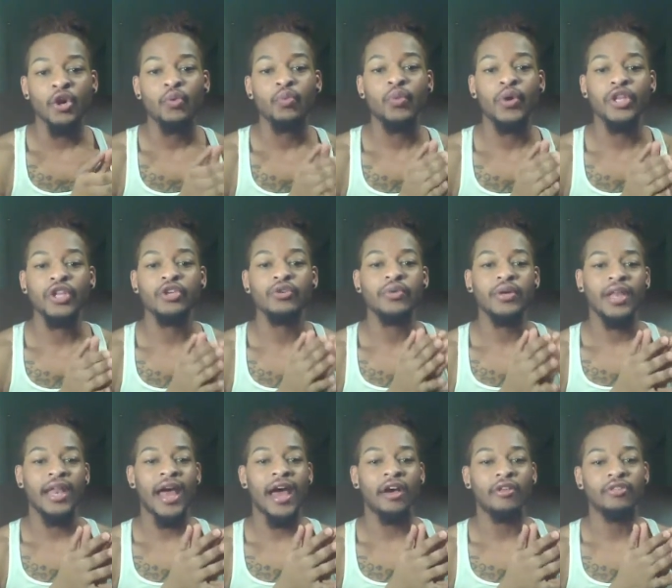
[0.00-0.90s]
When you
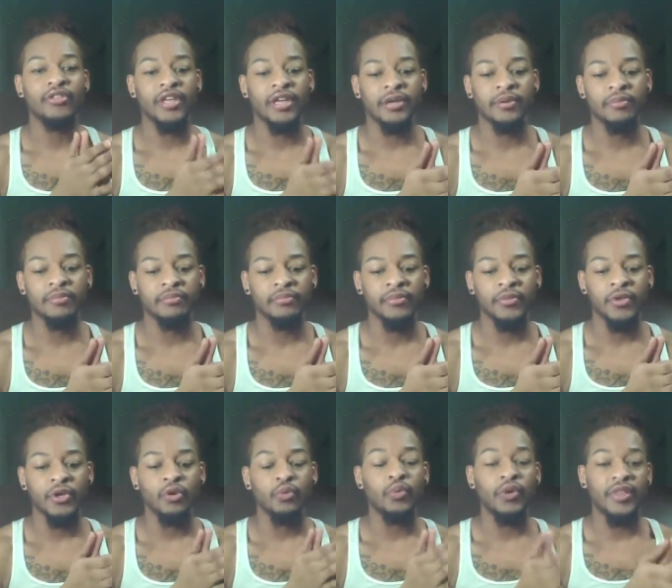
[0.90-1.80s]
allow them,
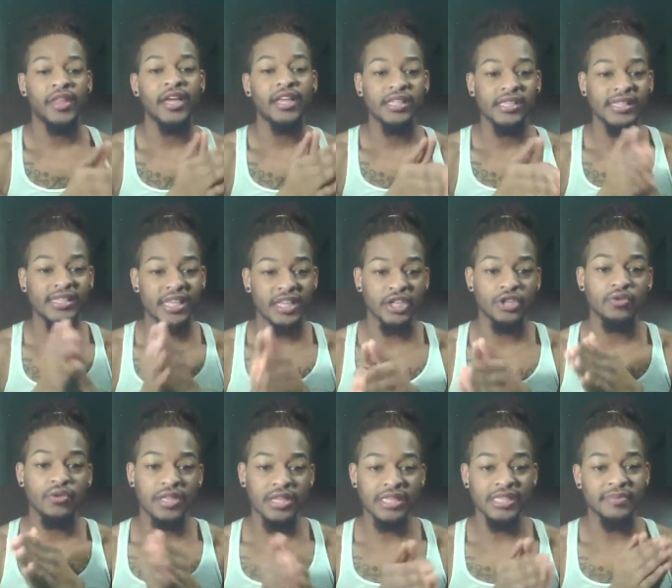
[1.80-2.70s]
when they send
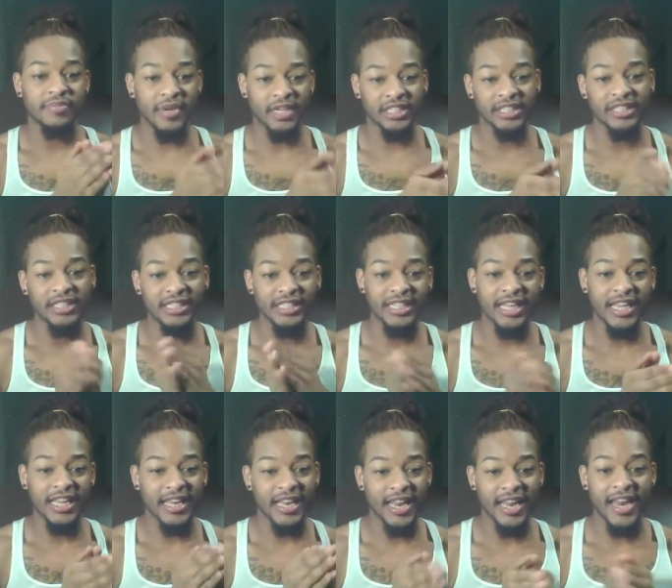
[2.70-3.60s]
you these messages
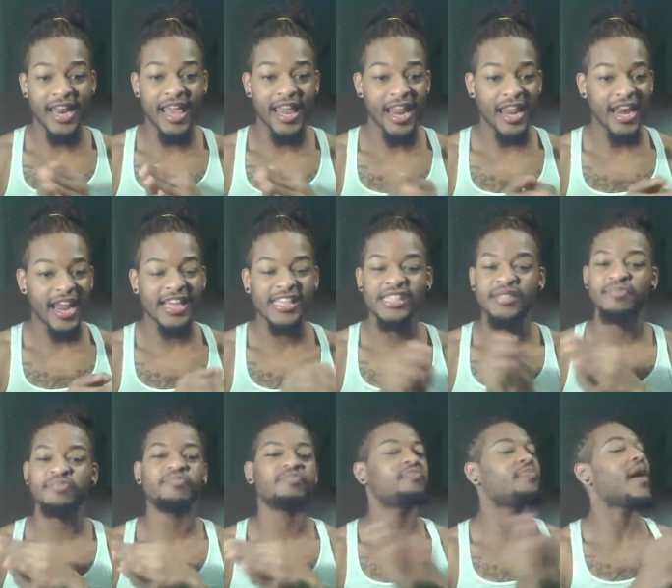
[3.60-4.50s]
late at night,
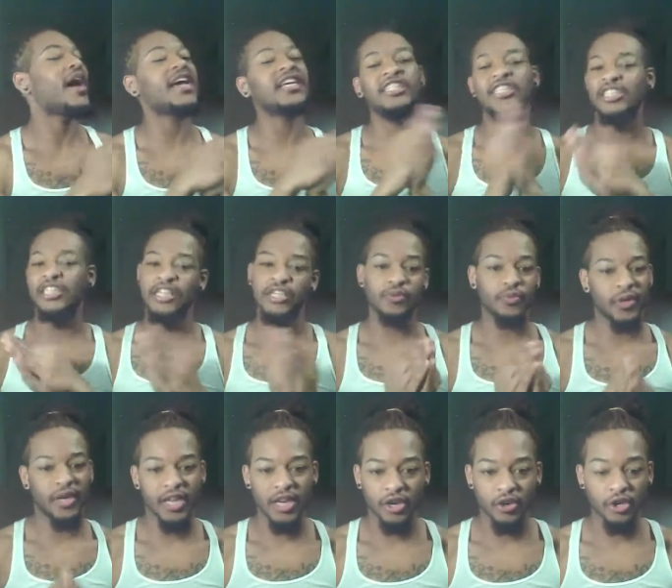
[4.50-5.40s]
especially
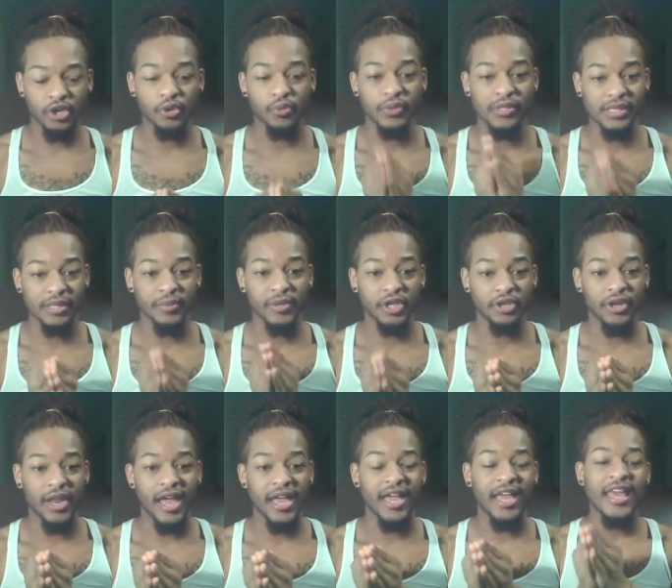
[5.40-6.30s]
when they know you were someone you
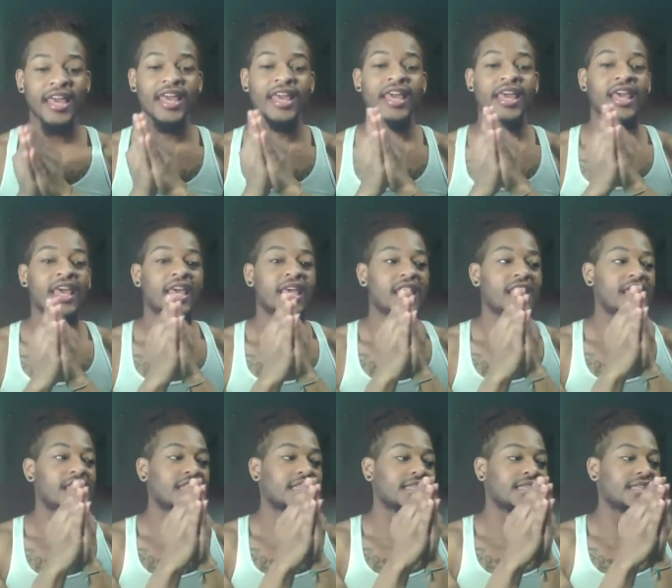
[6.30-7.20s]
like,
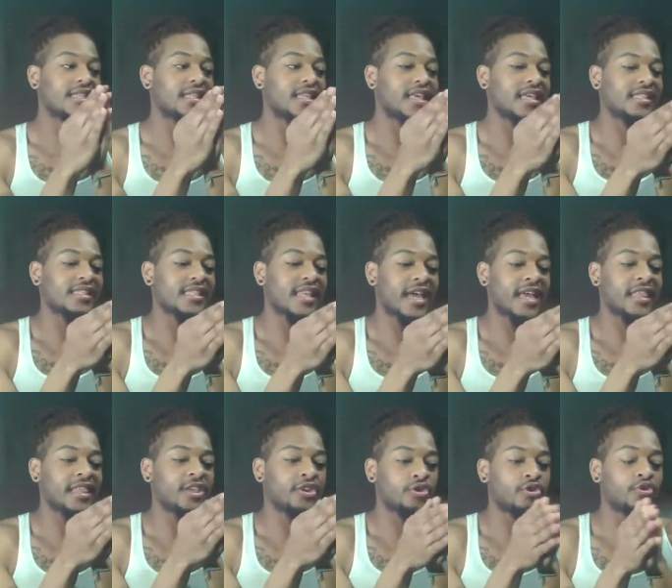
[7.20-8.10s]
it's
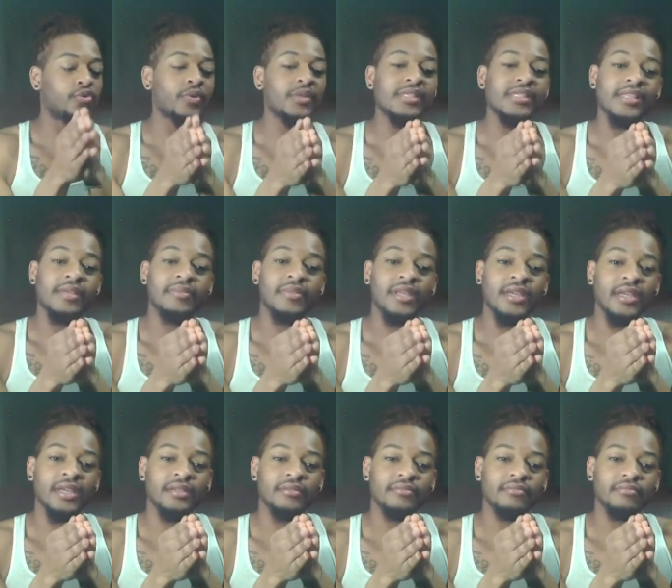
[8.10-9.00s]
like they're doing
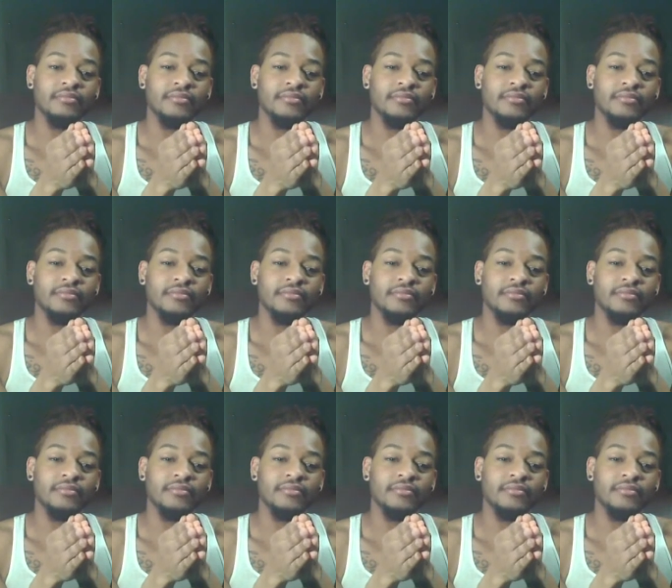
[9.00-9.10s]
something